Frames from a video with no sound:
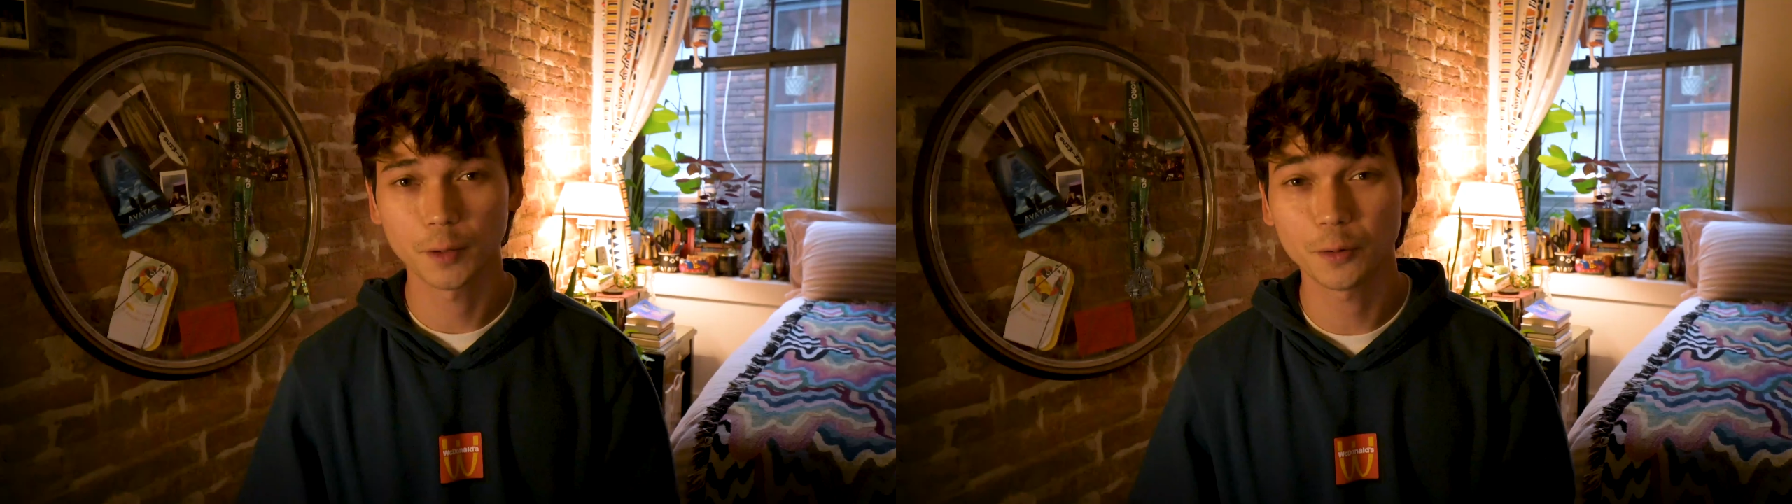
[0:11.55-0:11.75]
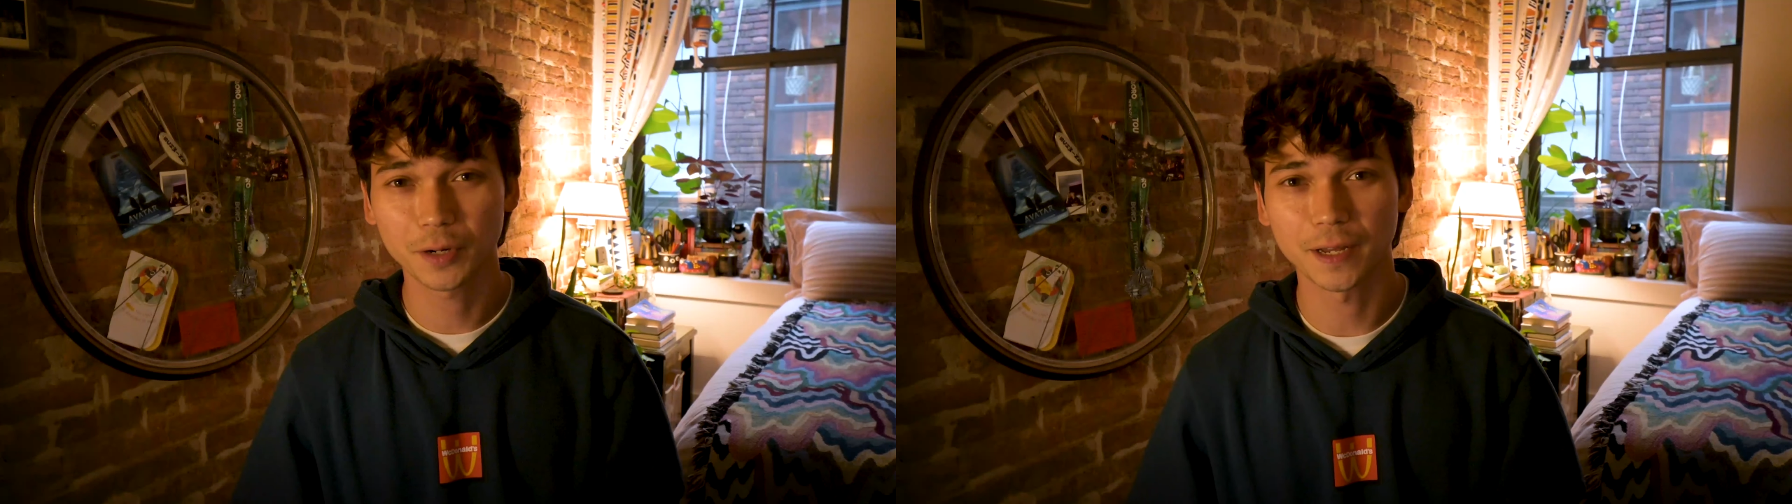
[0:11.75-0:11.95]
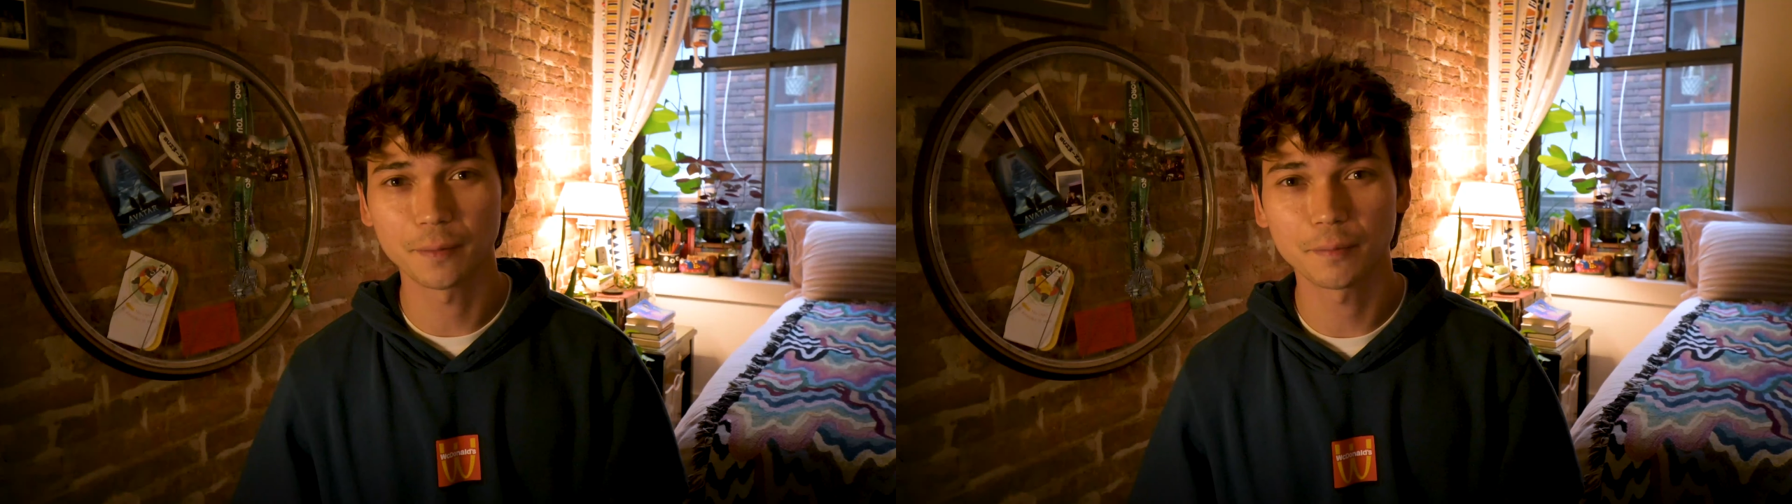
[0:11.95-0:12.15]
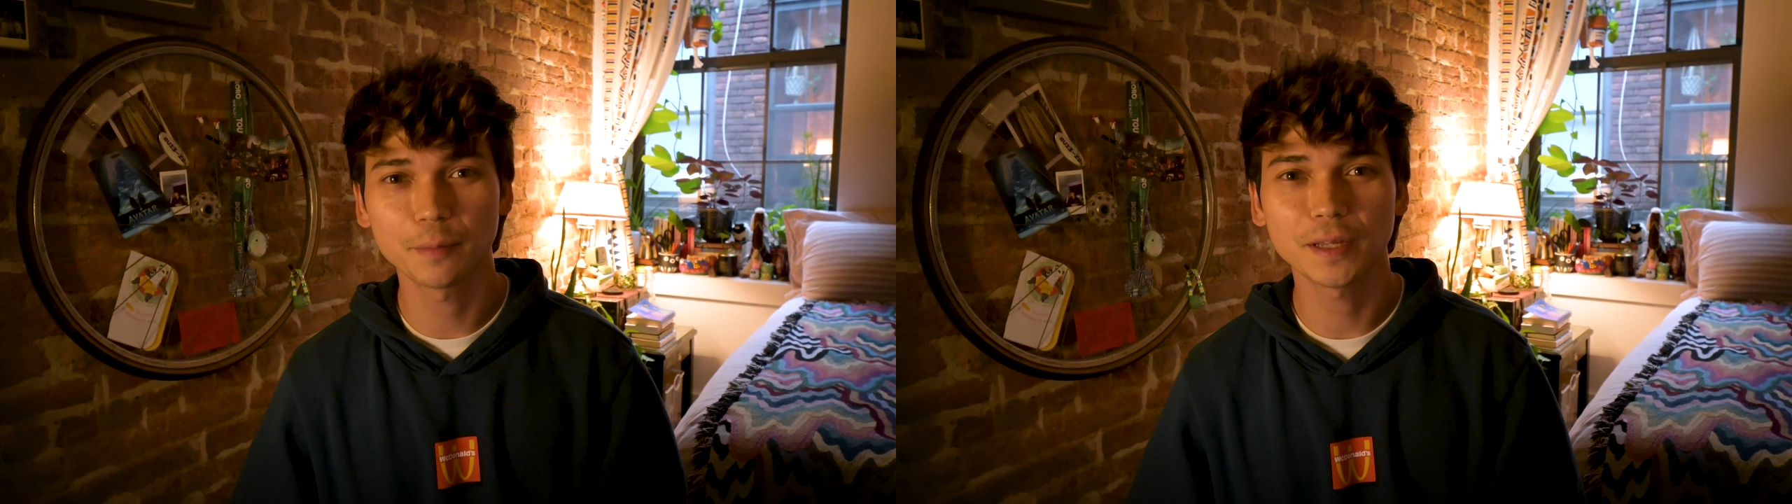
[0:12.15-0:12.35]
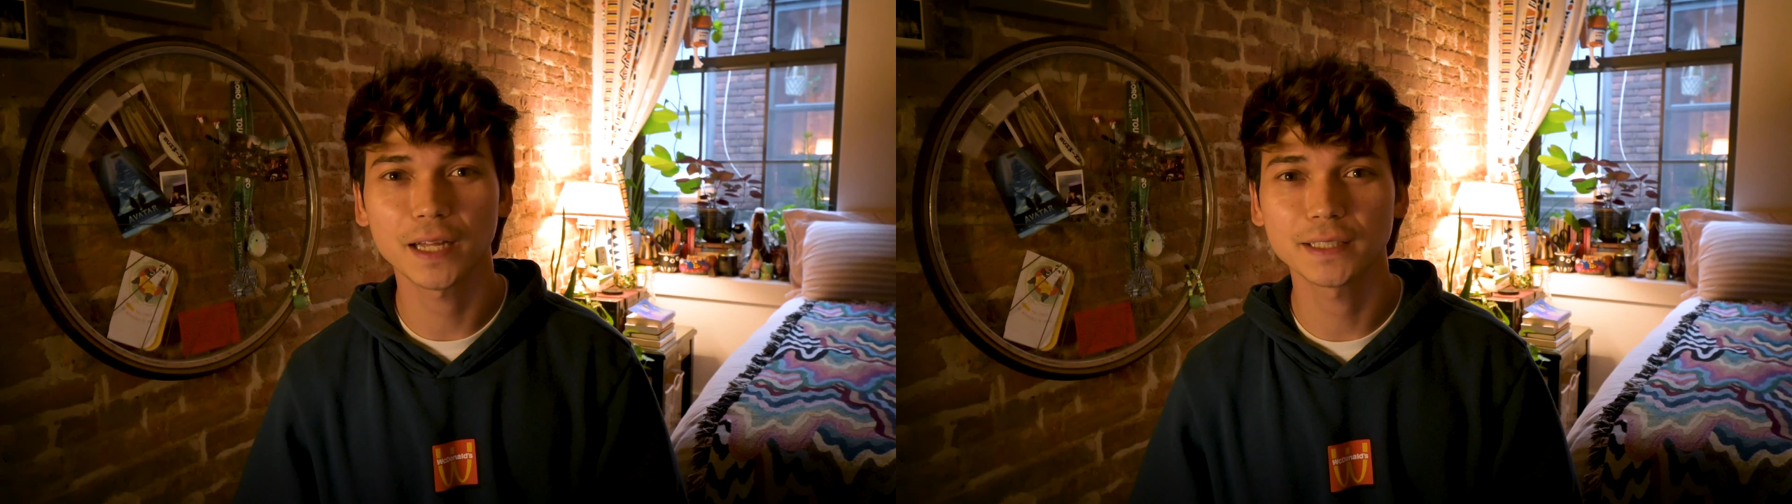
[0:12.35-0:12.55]
Okay,
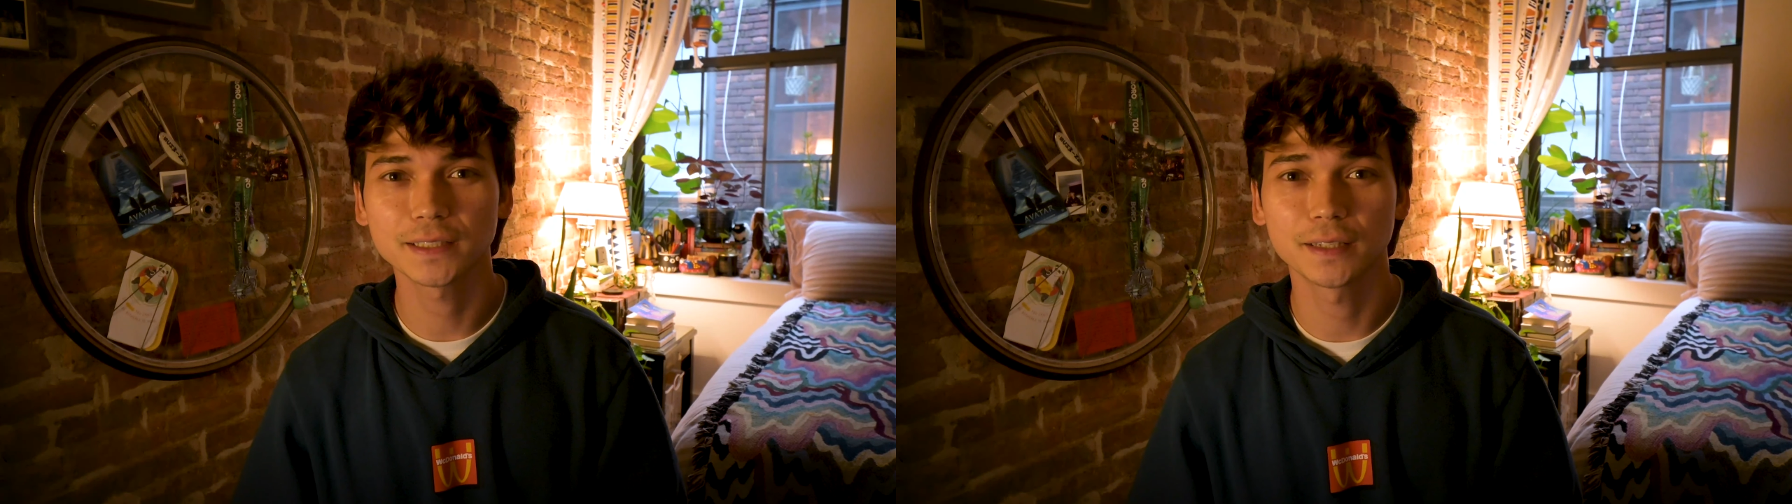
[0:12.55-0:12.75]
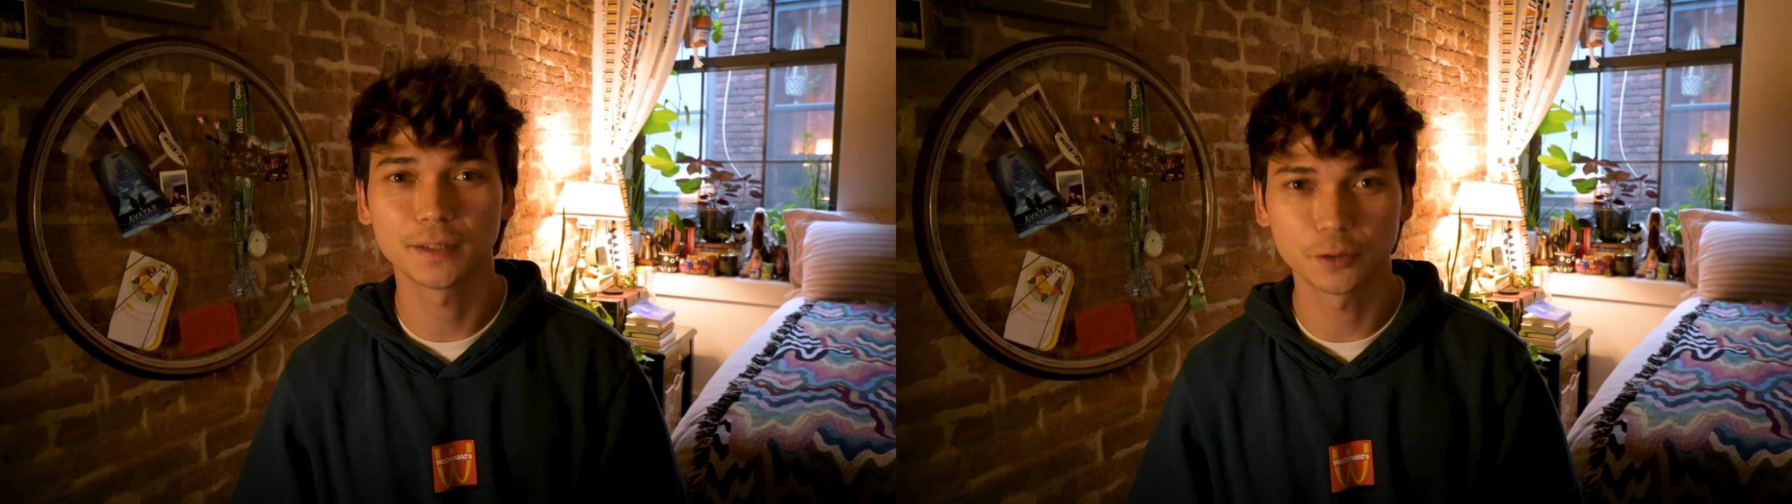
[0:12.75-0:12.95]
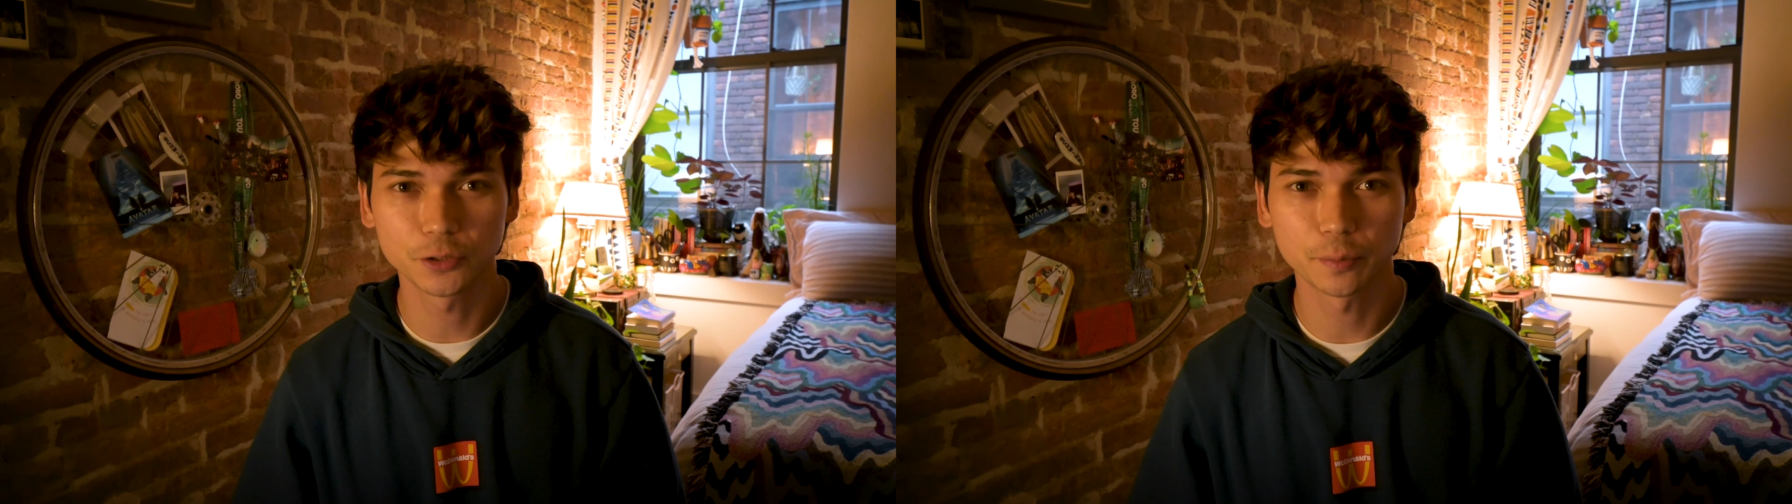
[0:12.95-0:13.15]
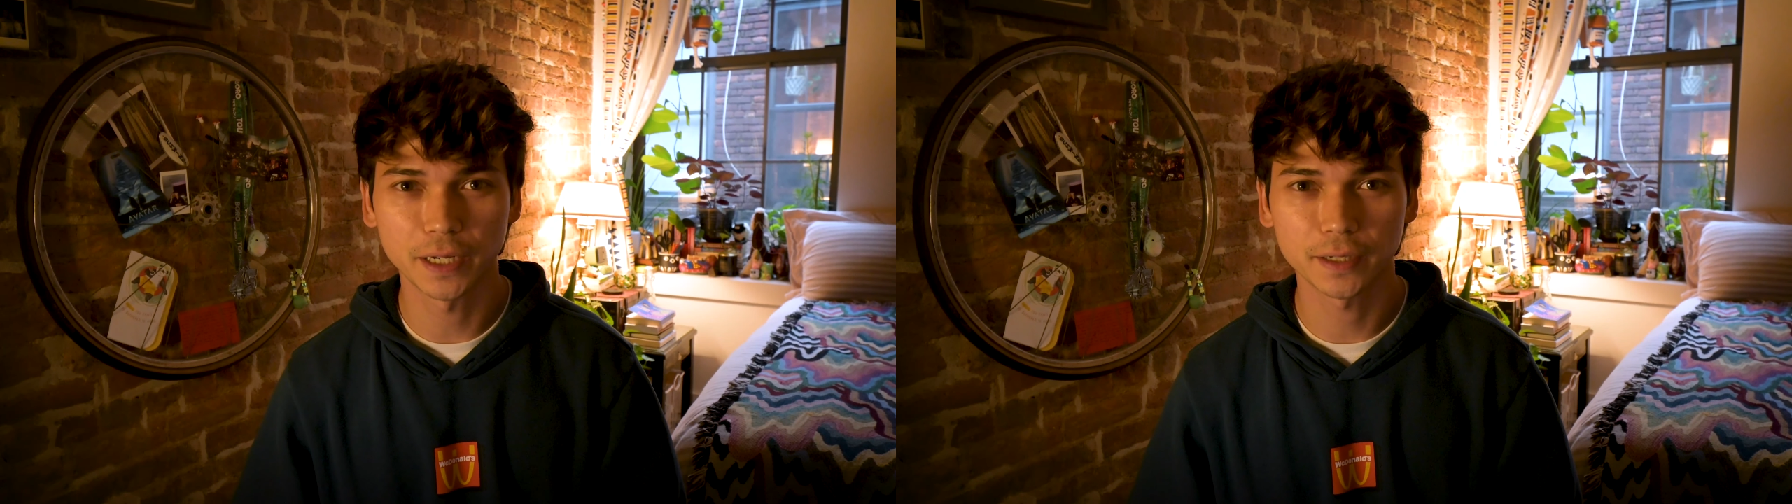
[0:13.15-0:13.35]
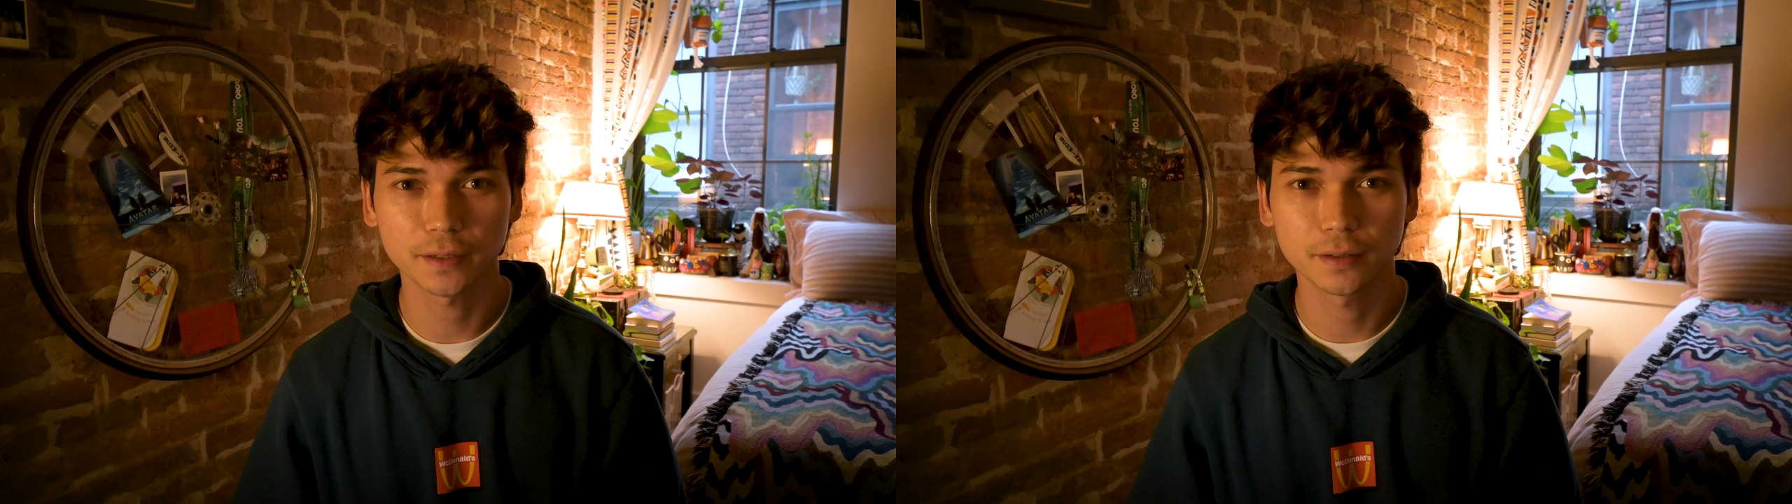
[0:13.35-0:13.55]
maybe that's a little
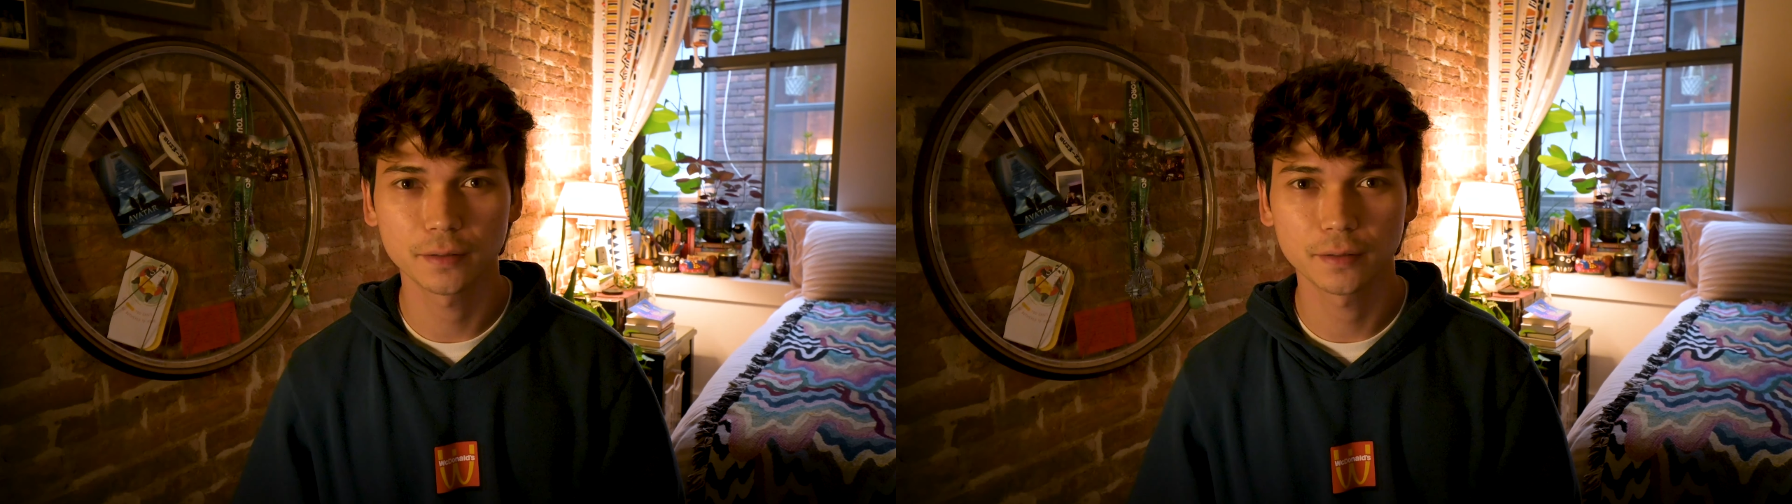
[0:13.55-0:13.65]
dramatic,